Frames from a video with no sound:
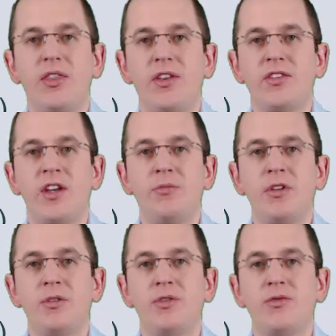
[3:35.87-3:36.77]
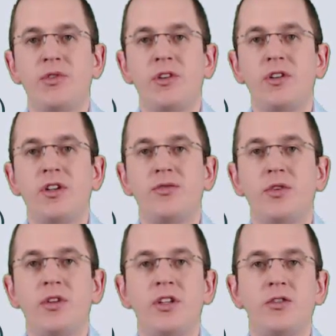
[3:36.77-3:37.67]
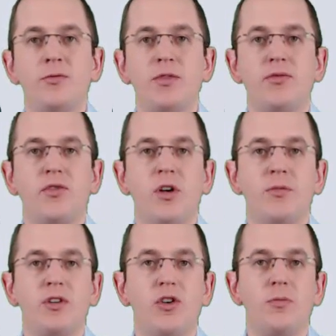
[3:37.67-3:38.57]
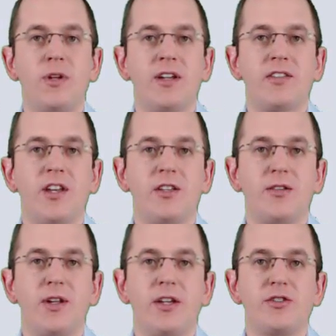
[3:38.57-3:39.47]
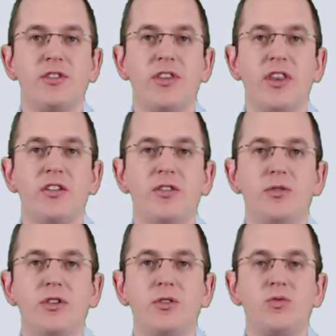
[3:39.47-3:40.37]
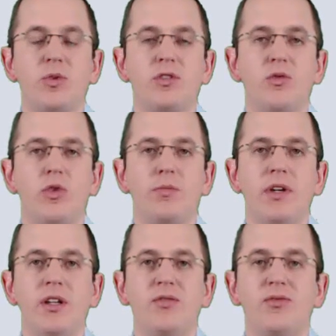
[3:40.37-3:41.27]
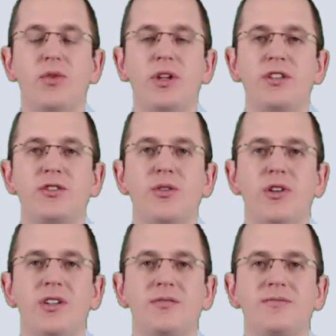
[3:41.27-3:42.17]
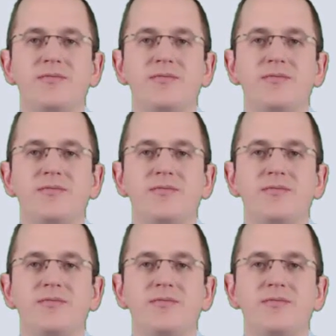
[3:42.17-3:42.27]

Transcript: This can be useful if you need to perform a complex calculation that you don't want to repeat for each call.